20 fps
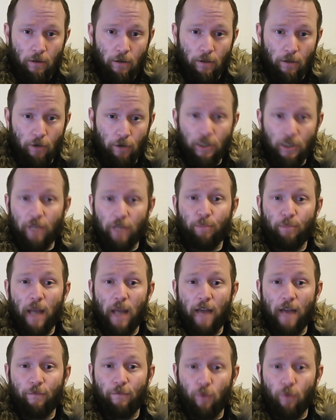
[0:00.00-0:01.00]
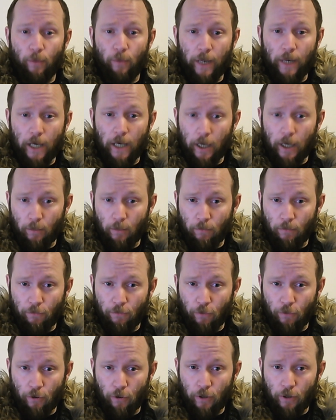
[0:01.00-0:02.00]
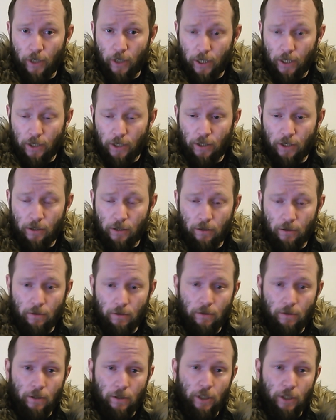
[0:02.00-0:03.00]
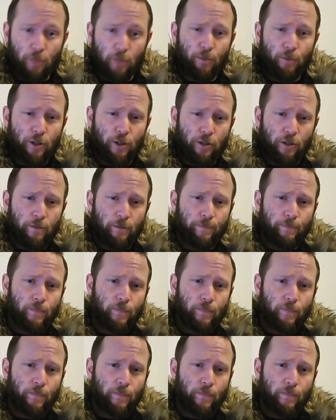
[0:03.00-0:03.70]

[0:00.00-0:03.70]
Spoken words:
they're deplatforming him for his expression.